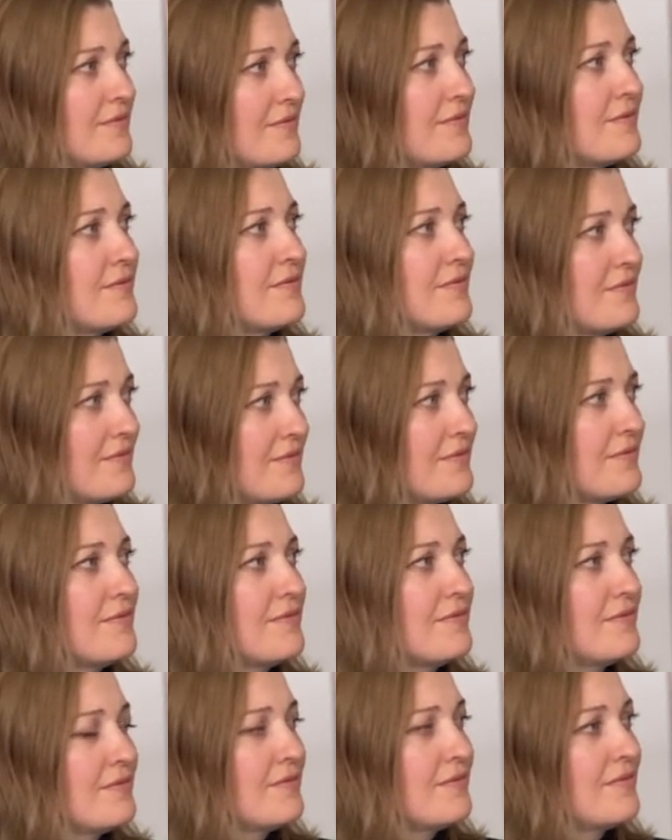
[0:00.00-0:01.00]

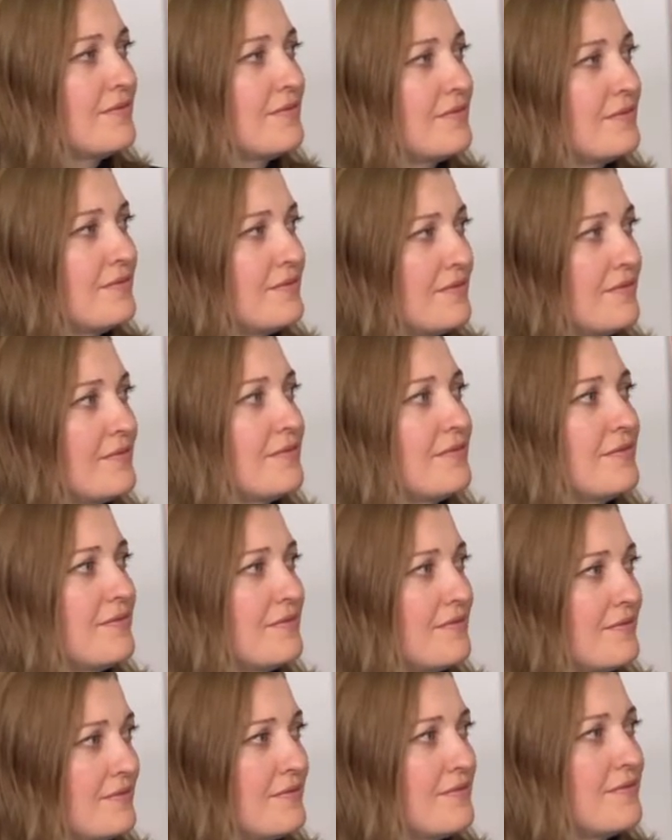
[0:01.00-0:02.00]

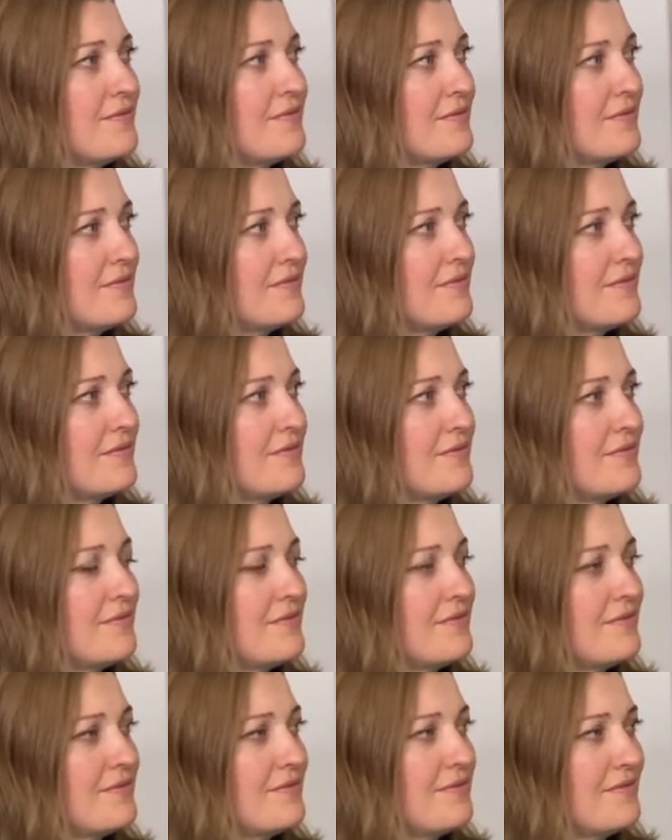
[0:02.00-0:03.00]

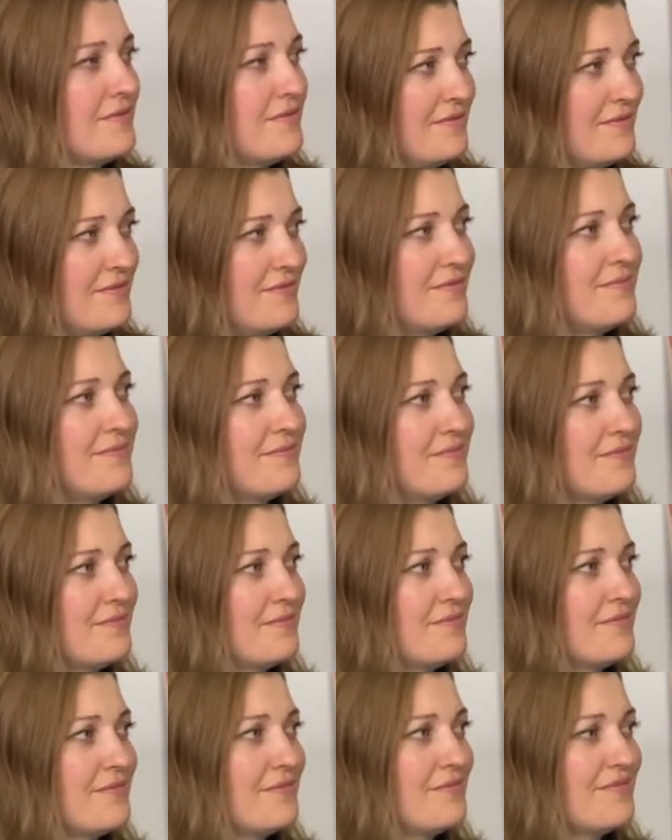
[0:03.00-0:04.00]

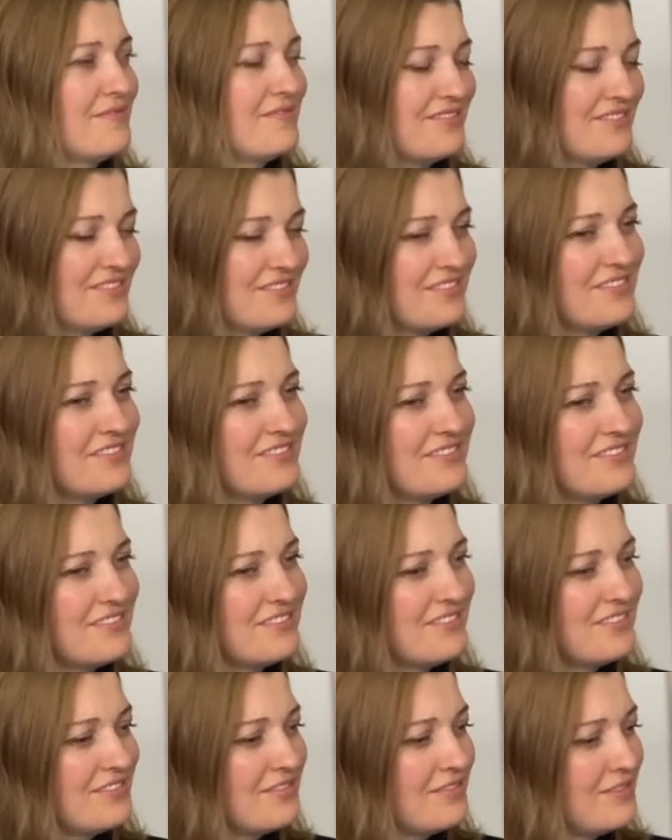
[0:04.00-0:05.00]

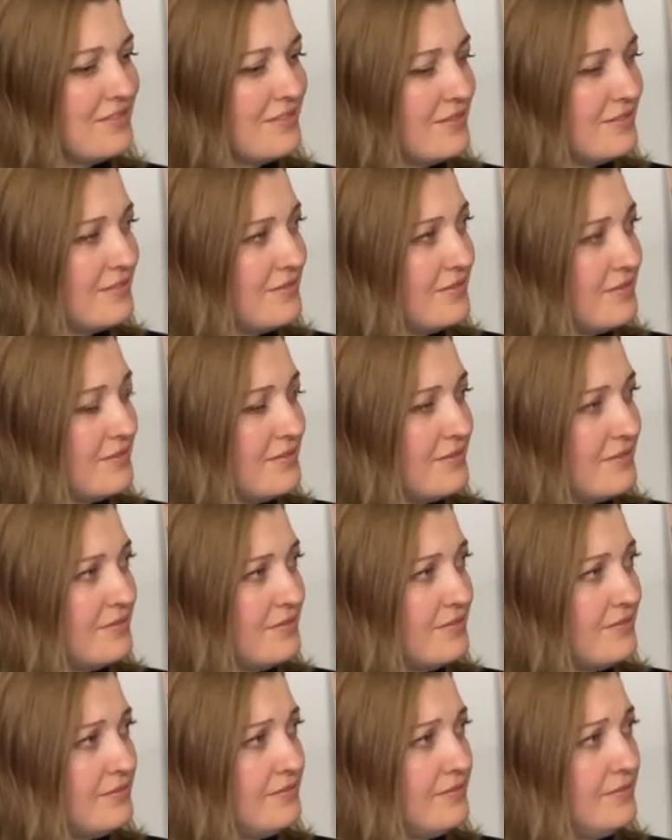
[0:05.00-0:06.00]

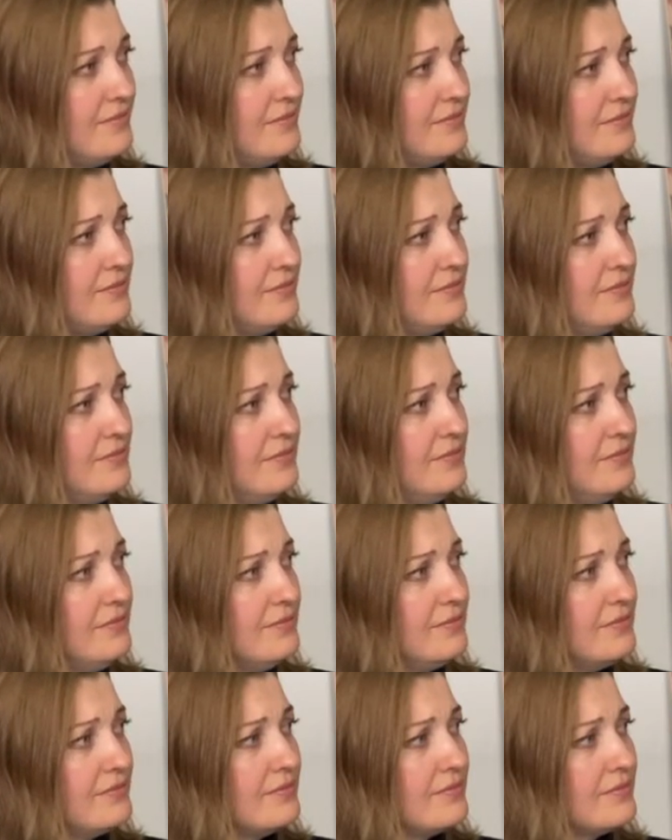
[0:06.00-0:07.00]

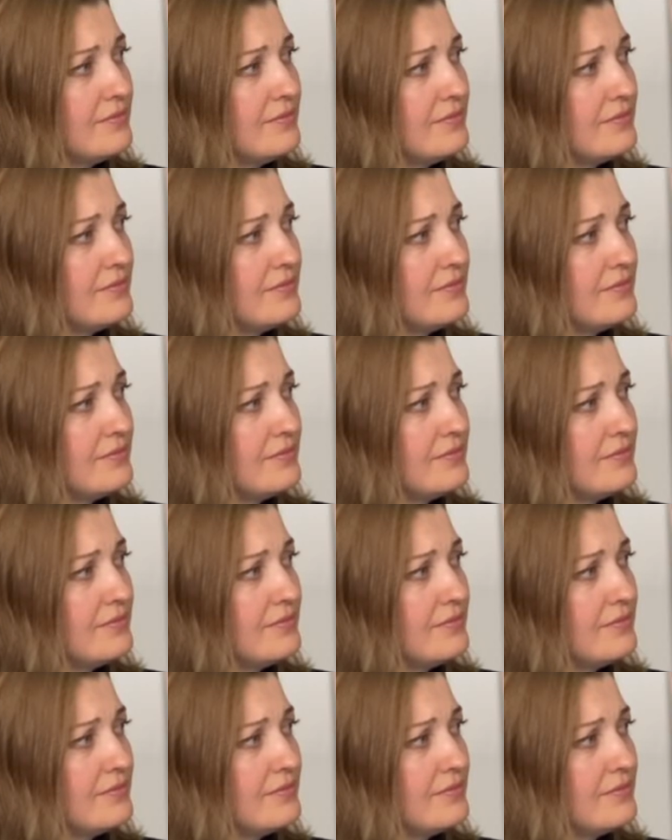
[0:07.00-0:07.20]
[no speech]